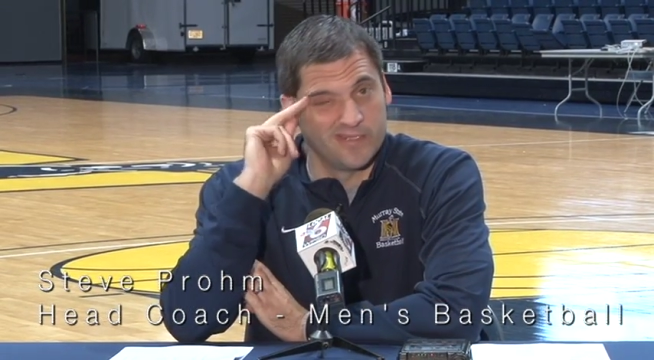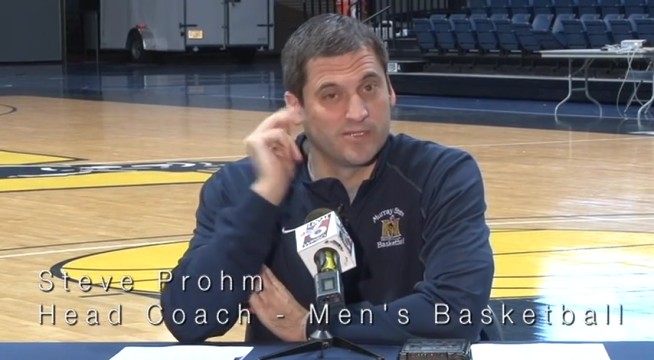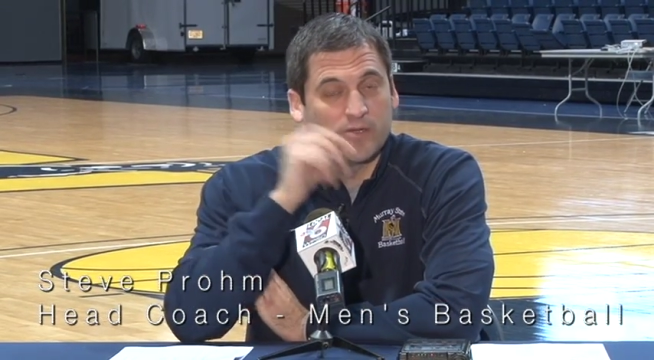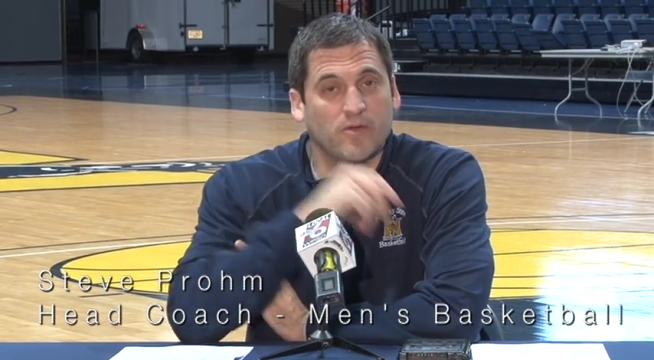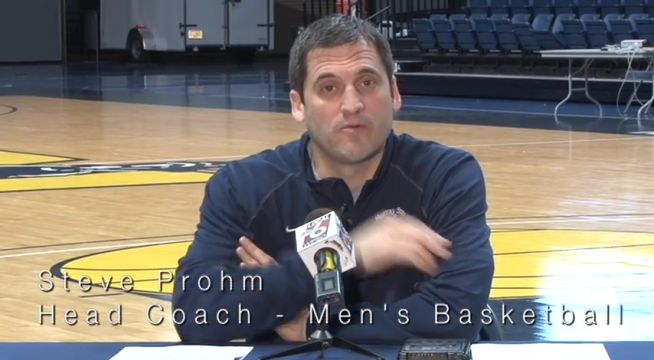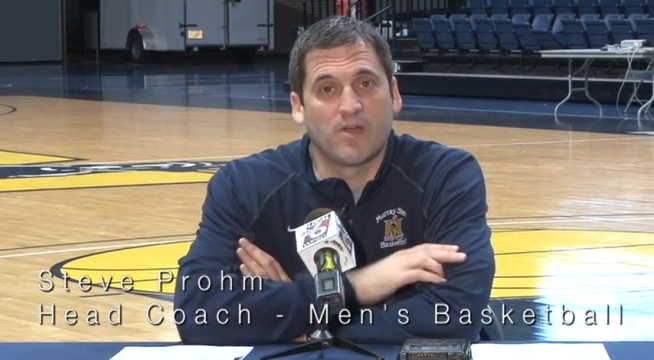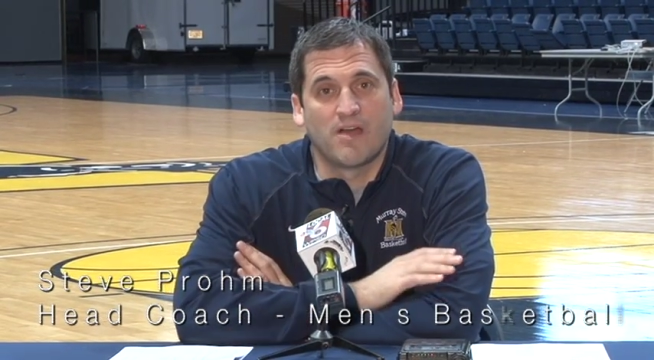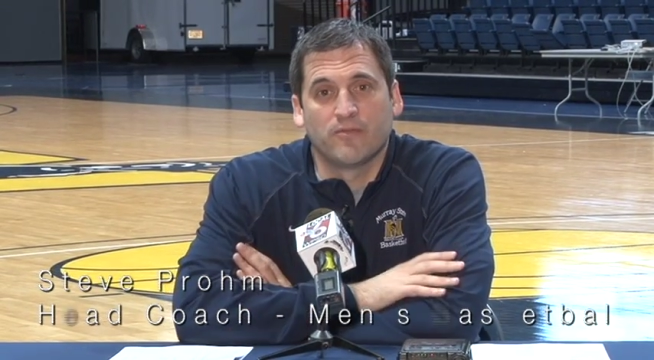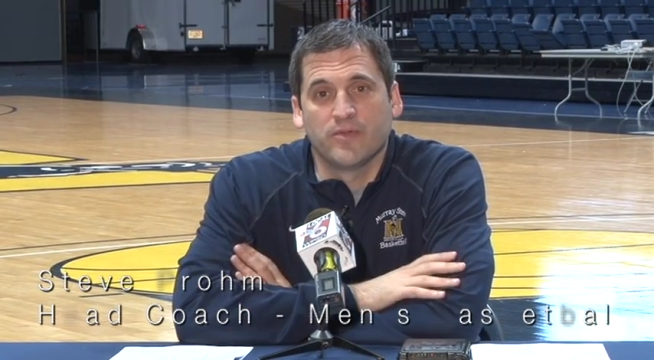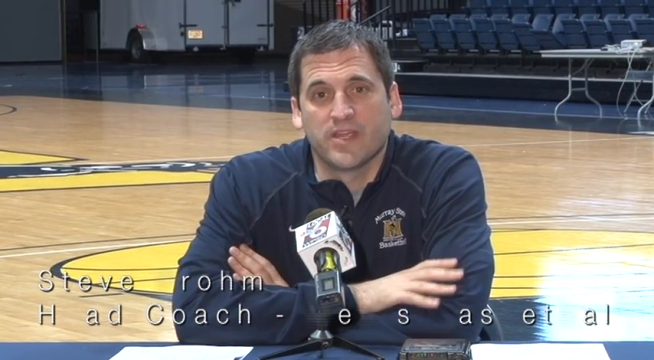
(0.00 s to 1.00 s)
It's a great
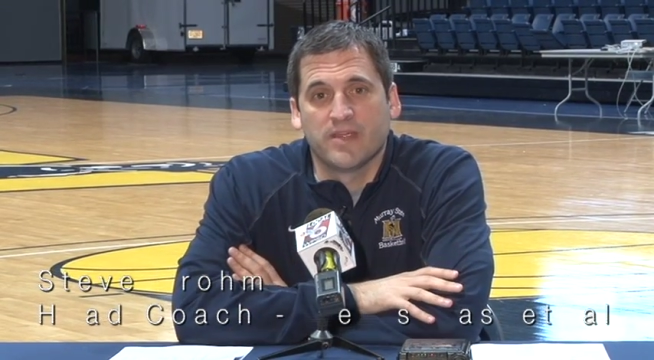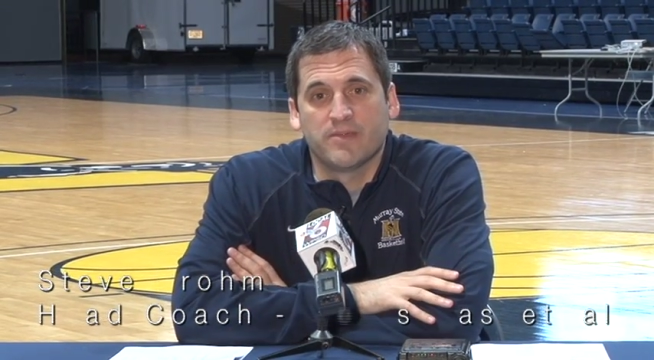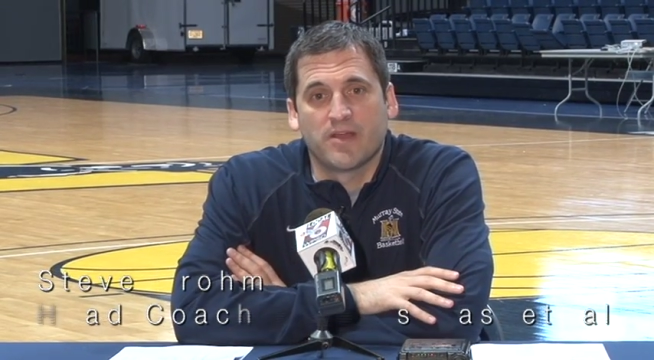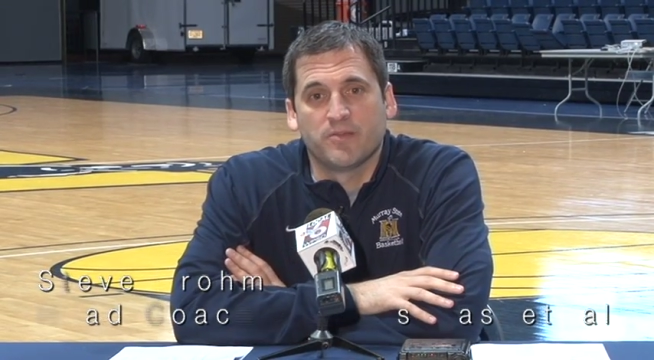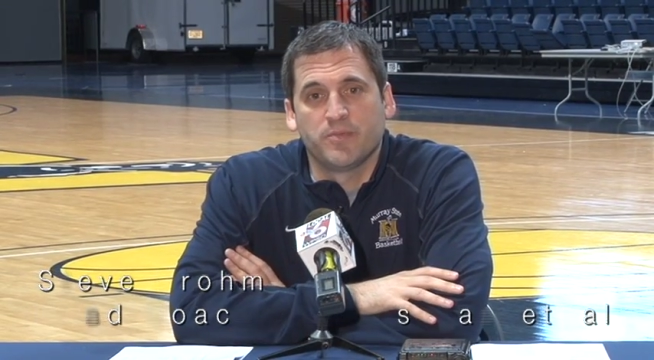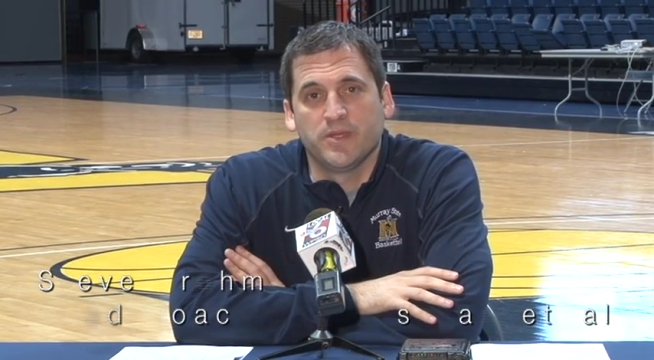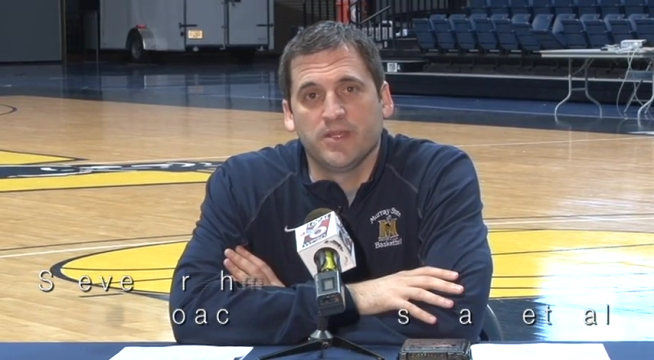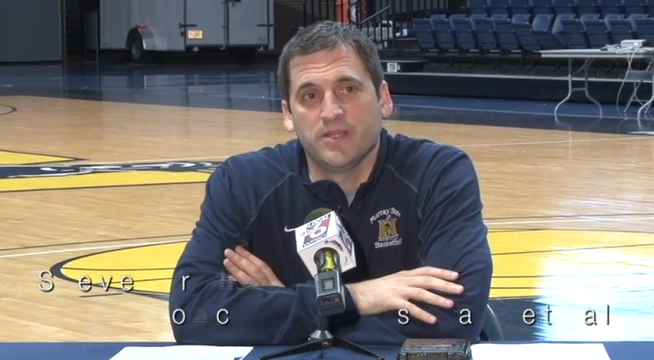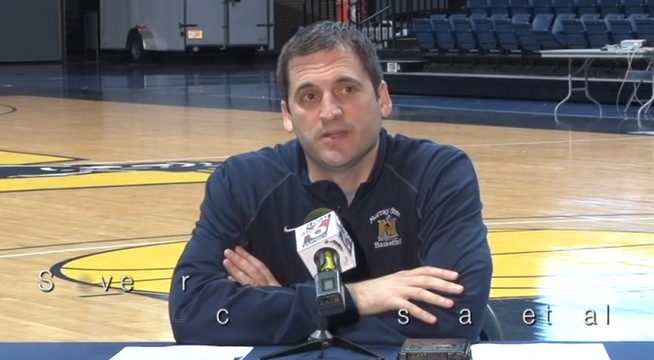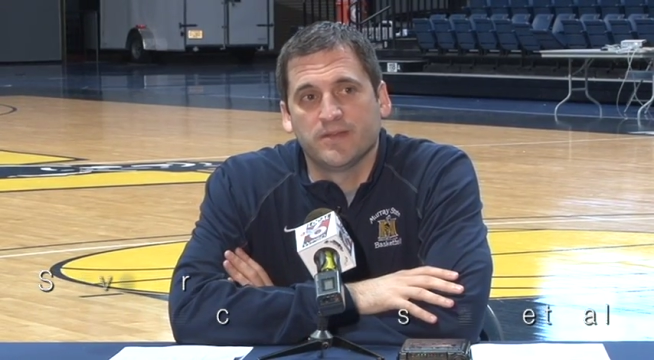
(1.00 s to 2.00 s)
rivalry game down at
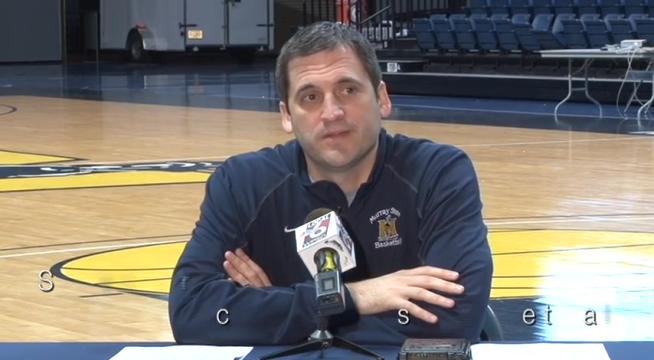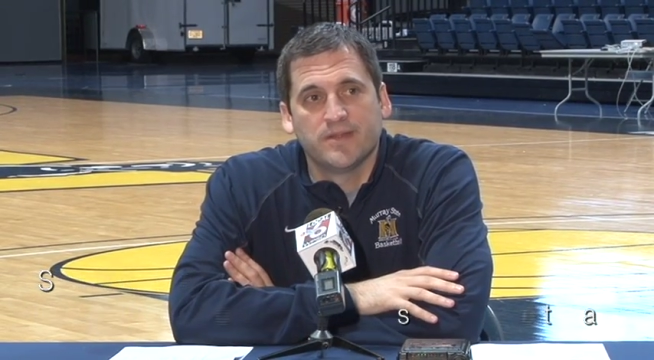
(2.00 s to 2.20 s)
Peay and